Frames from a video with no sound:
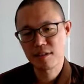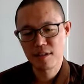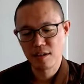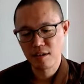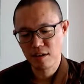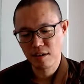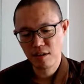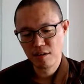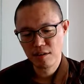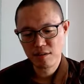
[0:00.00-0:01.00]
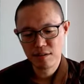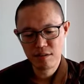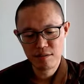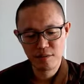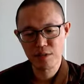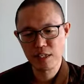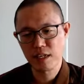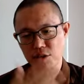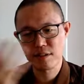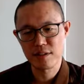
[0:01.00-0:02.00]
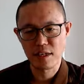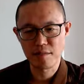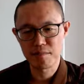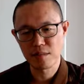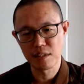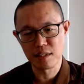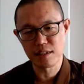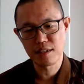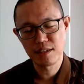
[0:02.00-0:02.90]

all fabrications are impermanent.